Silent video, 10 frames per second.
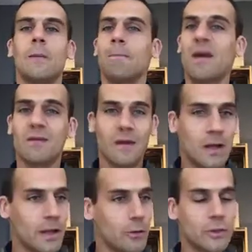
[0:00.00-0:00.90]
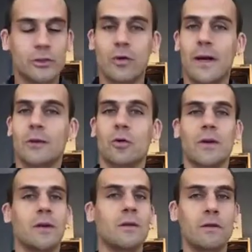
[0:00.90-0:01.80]
Basically, we try to
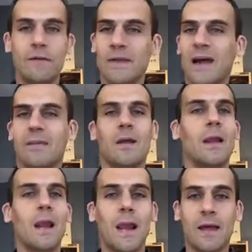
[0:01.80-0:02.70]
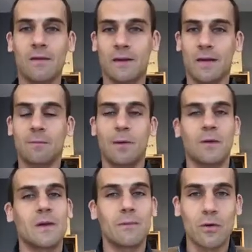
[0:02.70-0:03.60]
intervene as less as
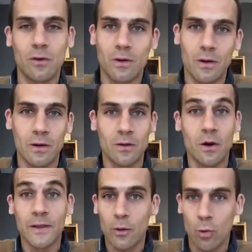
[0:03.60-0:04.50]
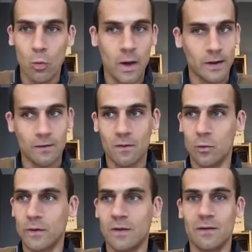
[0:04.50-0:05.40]
possible on our wines.
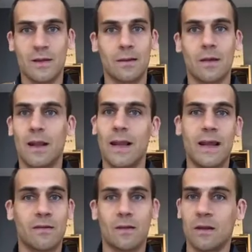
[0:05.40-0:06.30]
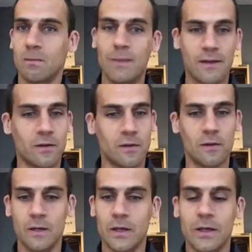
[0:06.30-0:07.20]
We think that less is better
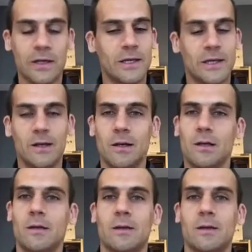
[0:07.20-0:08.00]
here. They